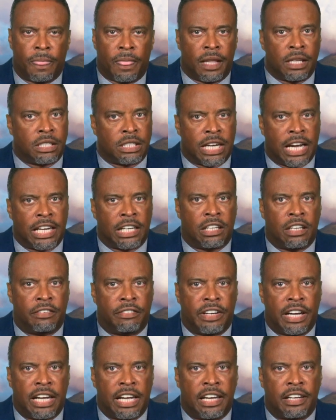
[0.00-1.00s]
The title
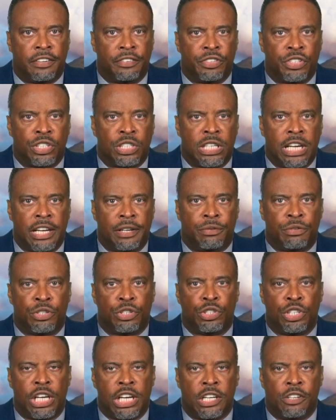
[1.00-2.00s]
of our head of state
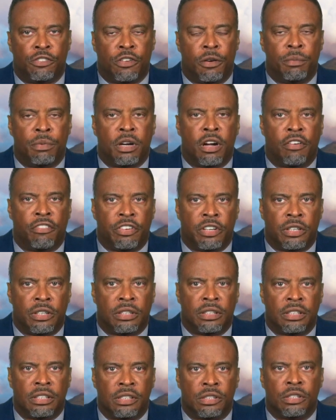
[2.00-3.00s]
was changed from
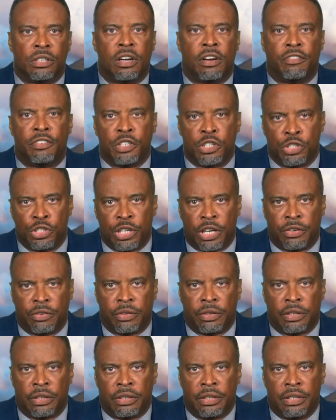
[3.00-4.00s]
governor to governor
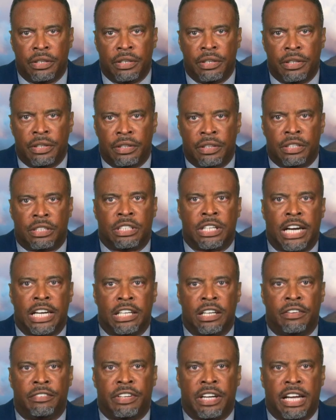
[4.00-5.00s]
general. The
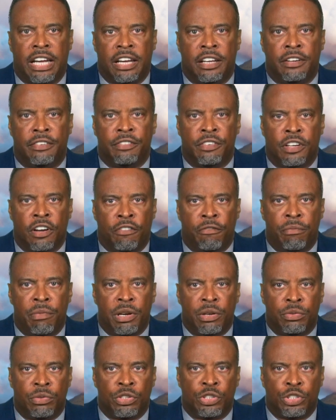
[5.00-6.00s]
title of our head of
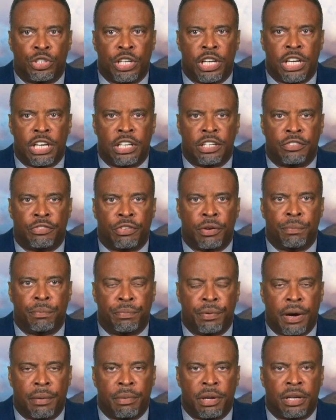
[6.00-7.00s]
government was changed from
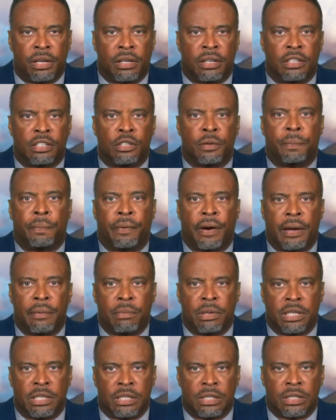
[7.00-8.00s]
premier to
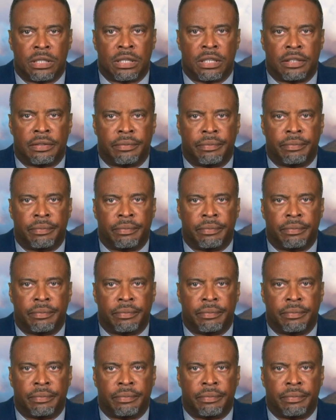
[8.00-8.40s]
prime minister.